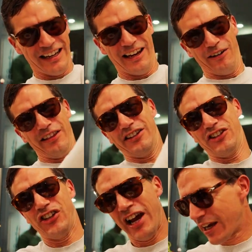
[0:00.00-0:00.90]
Get me
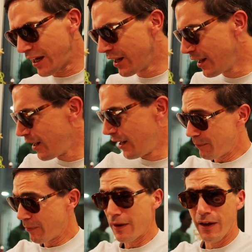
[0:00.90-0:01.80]
this jacket.
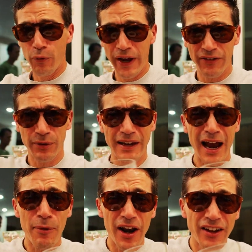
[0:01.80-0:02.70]
We have some
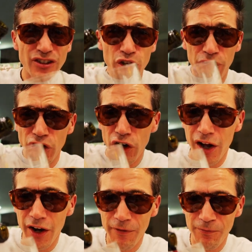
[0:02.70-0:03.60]
Cabernet
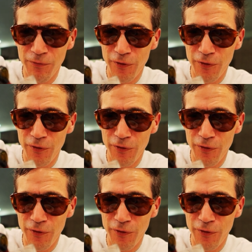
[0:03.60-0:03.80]
Sauvignon